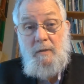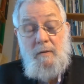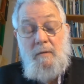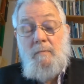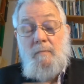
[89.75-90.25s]

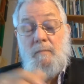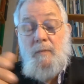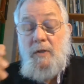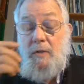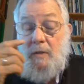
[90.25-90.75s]
So
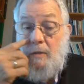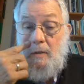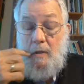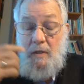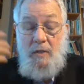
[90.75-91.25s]
this
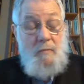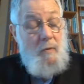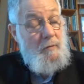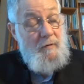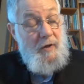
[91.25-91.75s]
is
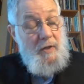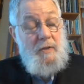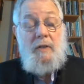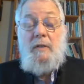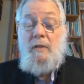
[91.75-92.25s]
what we're
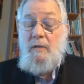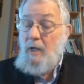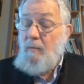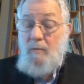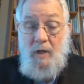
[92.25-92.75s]
facing. At the
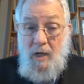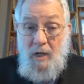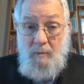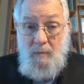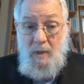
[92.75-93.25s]
same
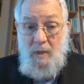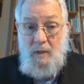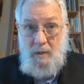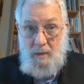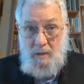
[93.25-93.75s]
time,
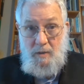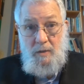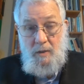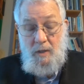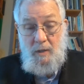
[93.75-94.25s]

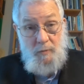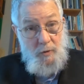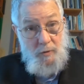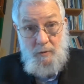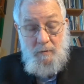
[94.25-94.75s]
as I'm
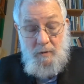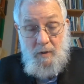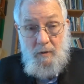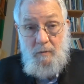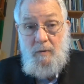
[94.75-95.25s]
sure you
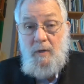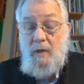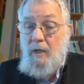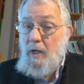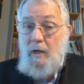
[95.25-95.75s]
know,
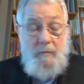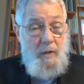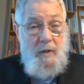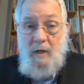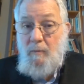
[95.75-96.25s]
every
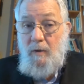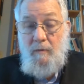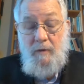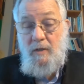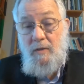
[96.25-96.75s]
day we
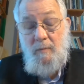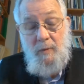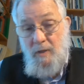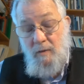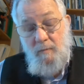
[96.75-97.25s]
face the
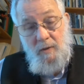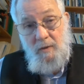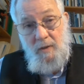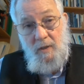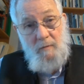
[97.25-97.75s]

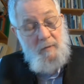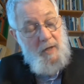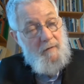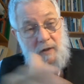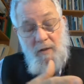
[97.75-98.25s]
possibility of
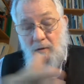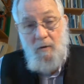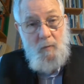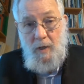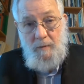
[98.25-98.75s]
having it
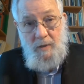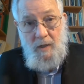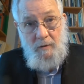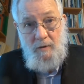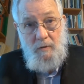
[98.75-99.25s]
all wiped
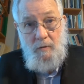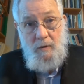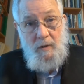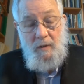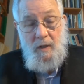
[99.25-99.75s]
out in
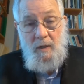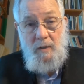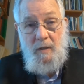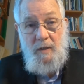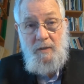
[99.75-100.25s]
nuclear
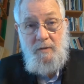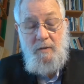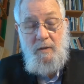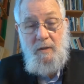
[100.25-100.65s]
holocausts.